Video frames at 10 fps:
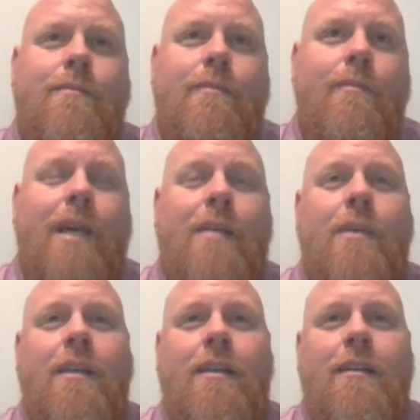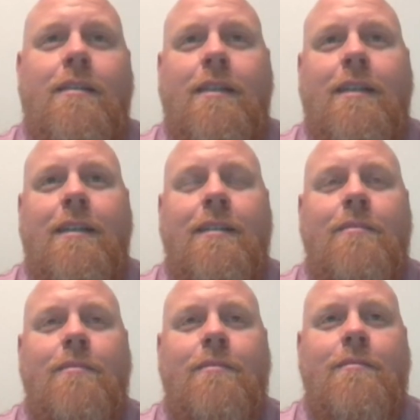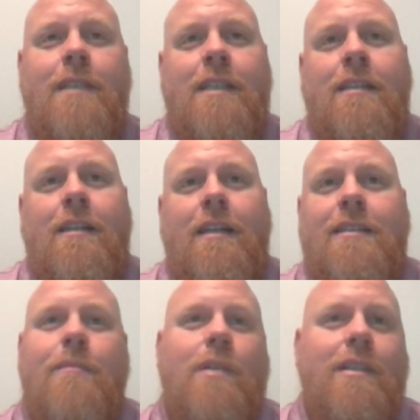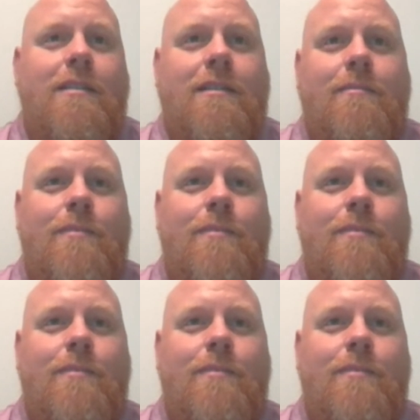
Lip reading: maybe assemblies